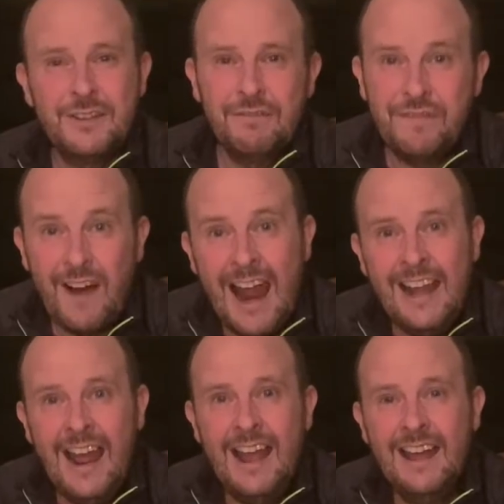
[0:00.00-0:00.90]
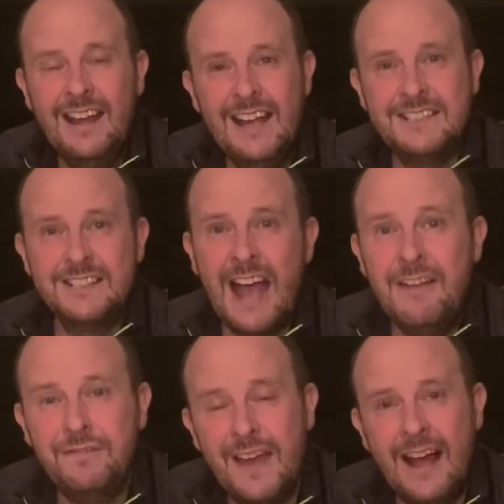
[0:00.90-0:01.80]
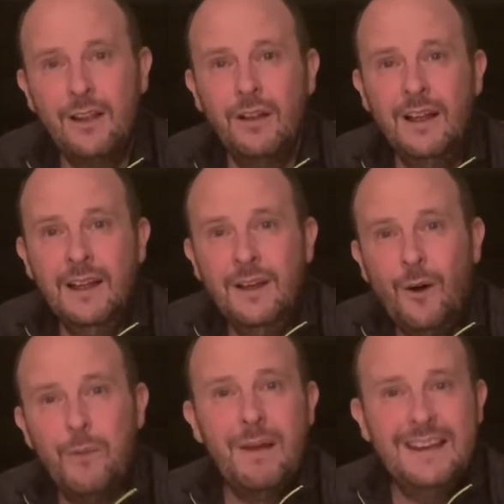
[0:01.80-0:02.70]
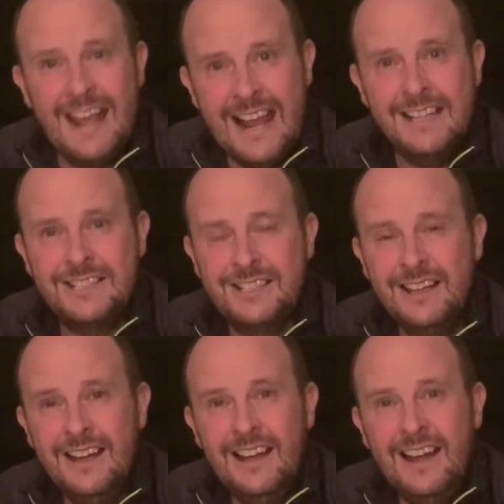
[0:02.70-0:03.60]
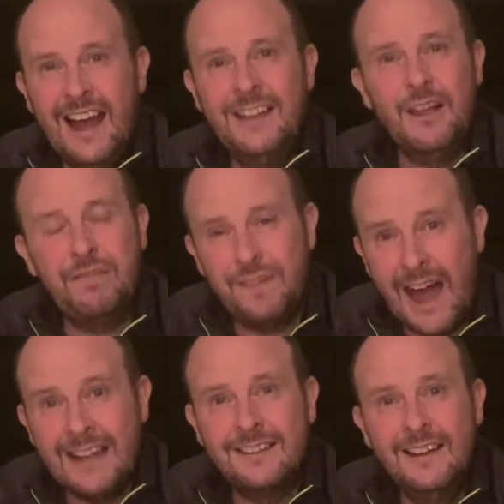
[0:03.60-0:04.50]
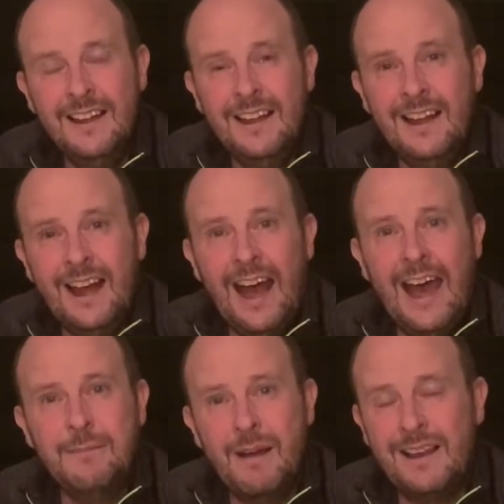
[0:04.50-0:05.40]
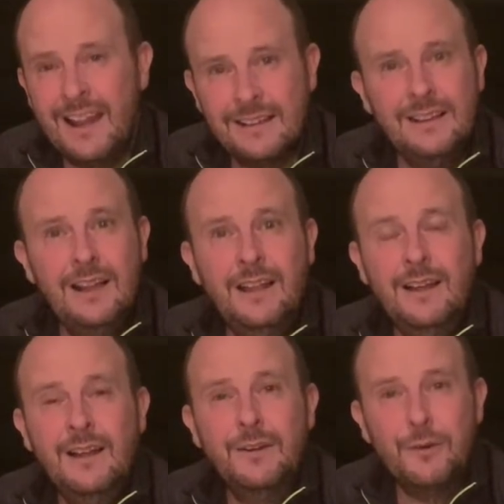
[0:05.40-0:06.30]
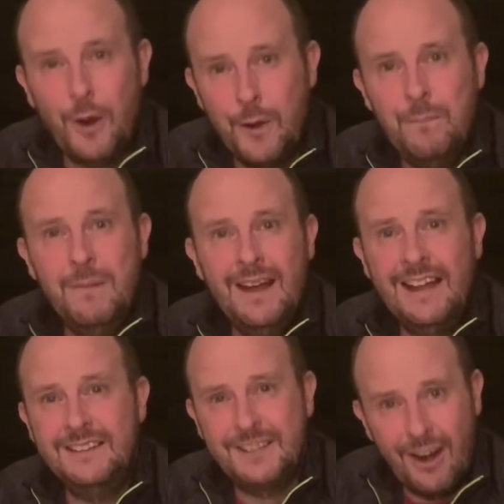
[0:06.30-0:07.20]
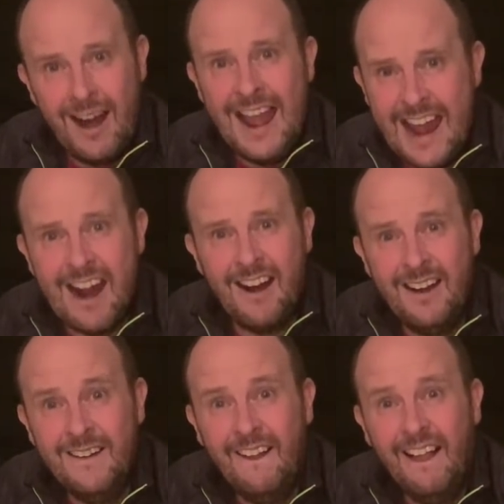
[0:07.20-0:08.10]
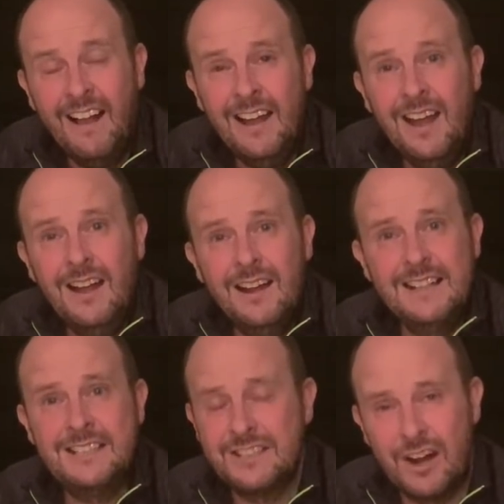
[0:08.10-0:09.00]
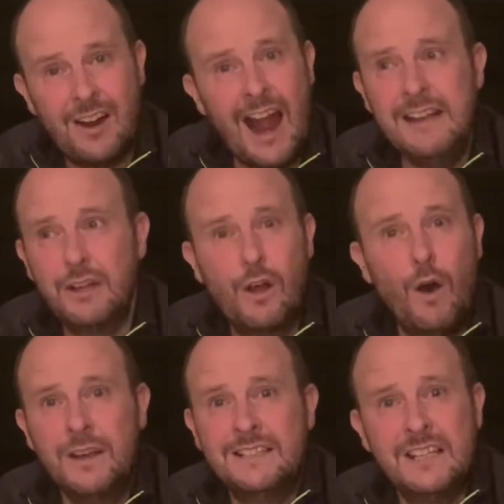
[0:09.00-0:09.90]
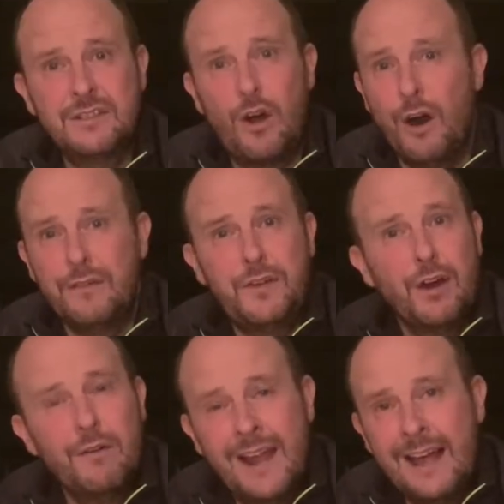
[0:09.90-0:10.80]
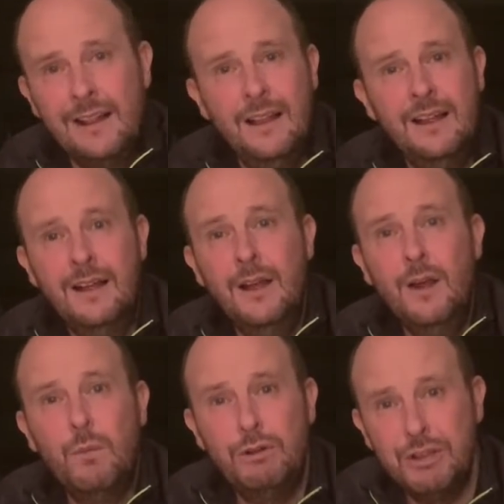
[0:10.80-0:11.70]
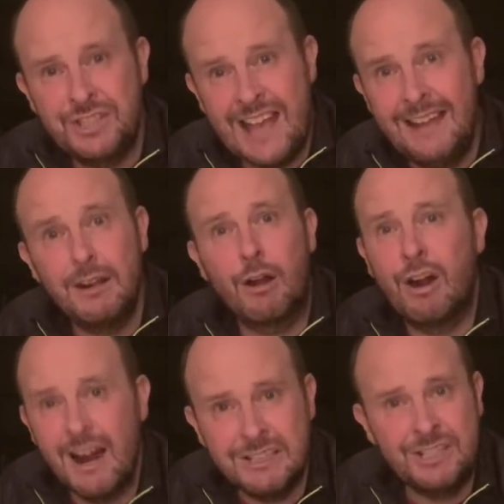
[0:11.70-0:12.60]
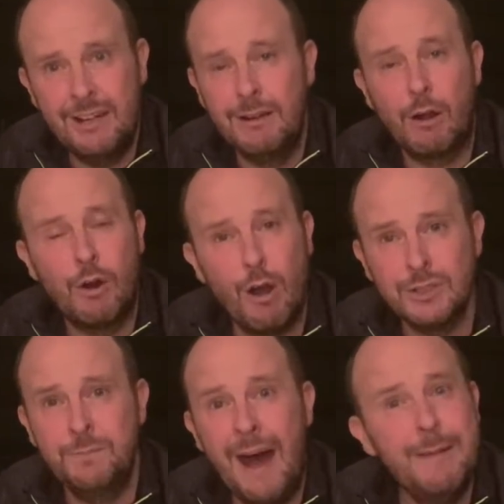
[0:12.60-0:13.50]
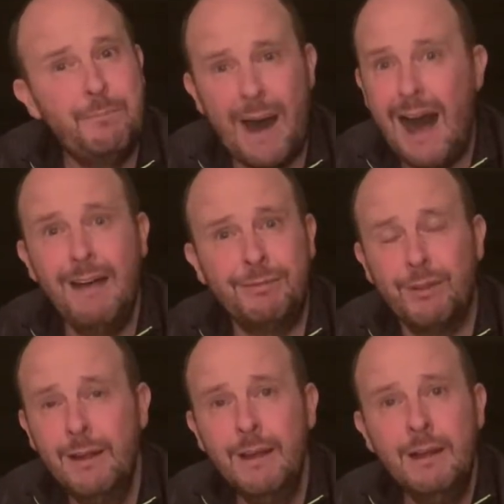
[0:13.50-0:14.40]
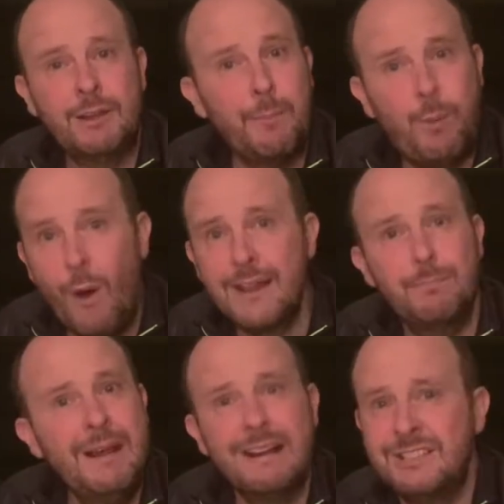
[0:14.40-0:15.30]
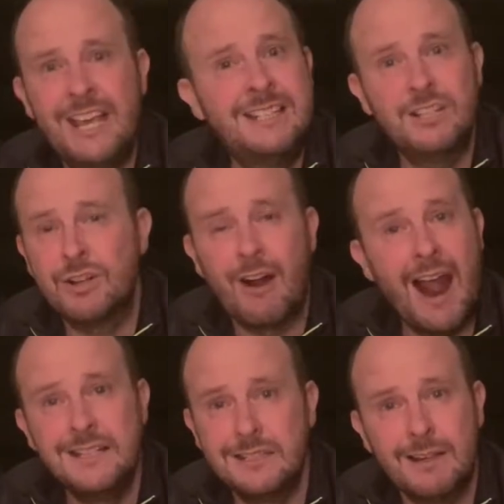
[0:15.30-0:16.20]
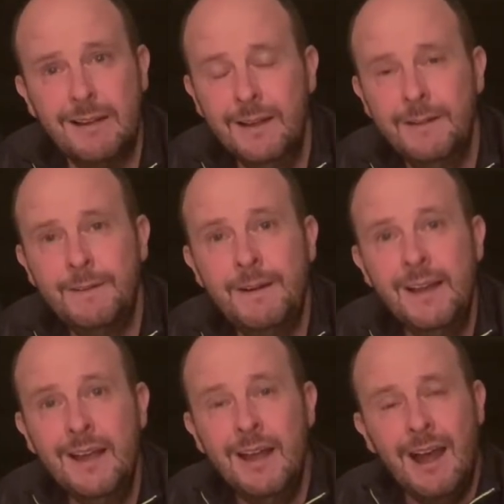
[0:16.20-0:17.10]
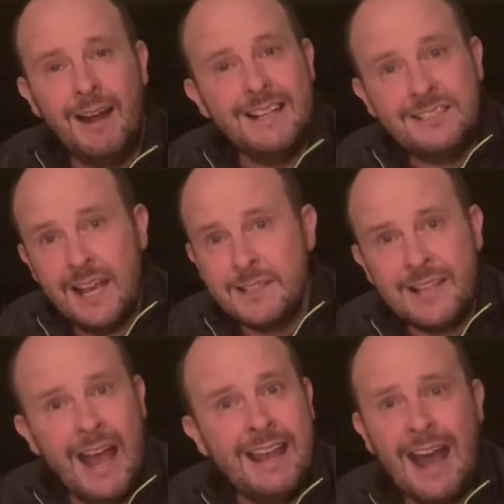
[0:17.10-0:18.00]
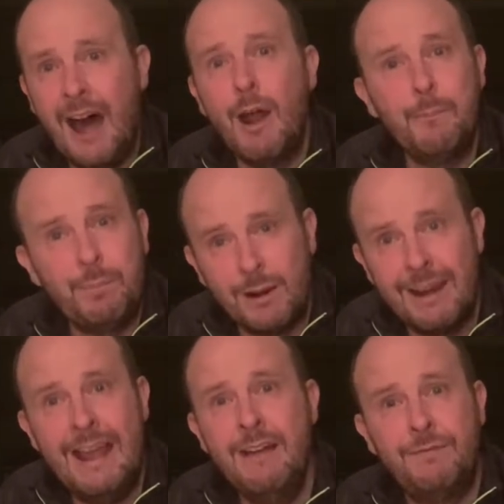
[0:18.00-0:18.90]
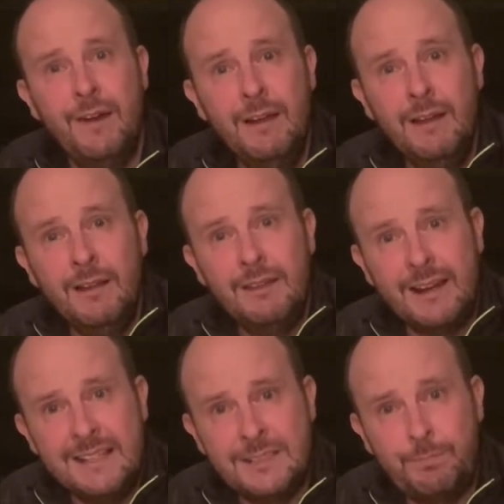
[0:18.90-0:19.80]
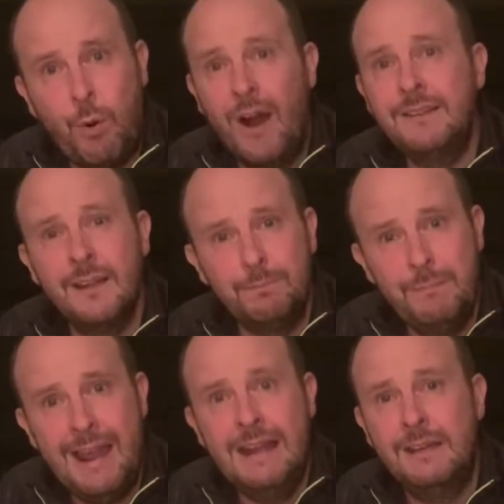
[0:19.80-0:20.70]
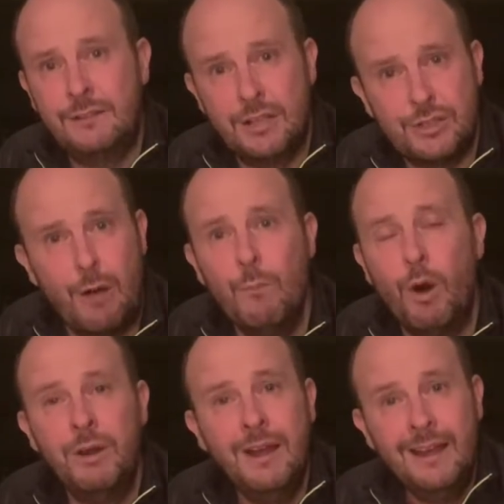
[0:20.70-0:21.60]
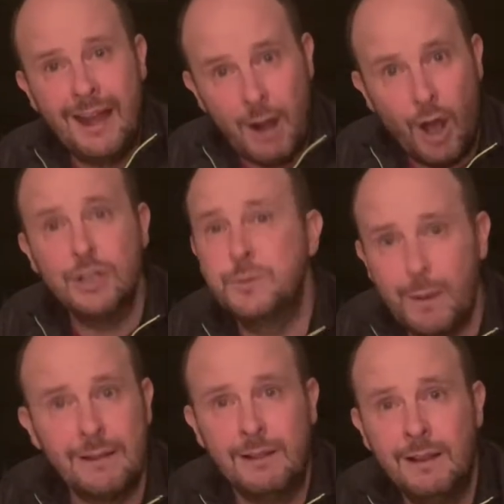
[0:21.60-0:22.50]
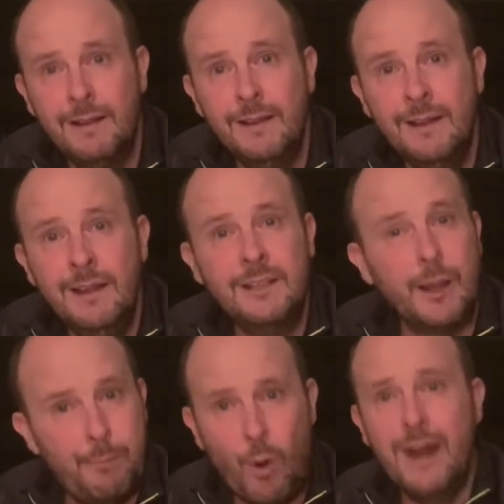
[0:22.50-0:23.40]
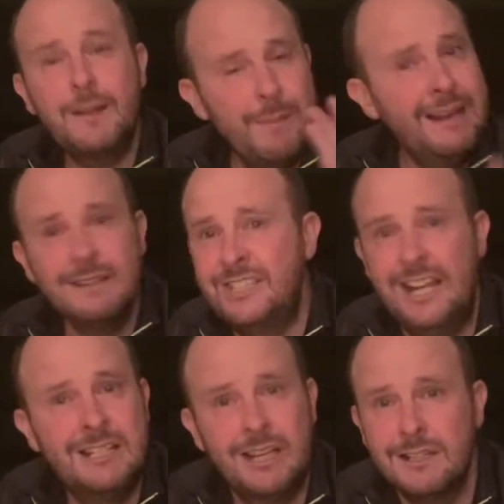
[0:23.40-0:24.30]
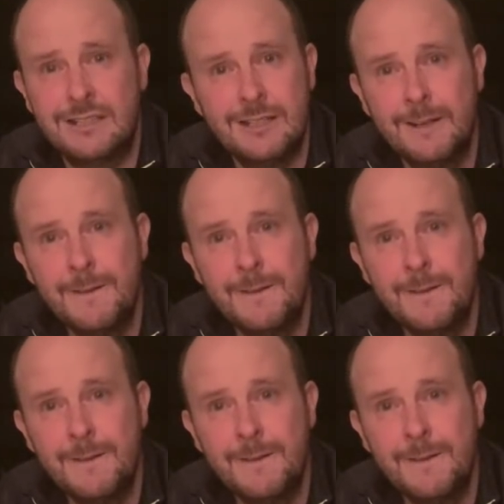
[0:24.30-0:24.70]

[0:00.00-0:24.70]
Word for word: on Friday, he says, I fell on my knees in the flat in my little room in Derry here. And he says, I cried to God and I says, God, if you're real, Will you send a Christian across my path to point me to Jesus Christ? And he says, I cannot believe that he's pointed me to someone in hospital to point me to Jesus.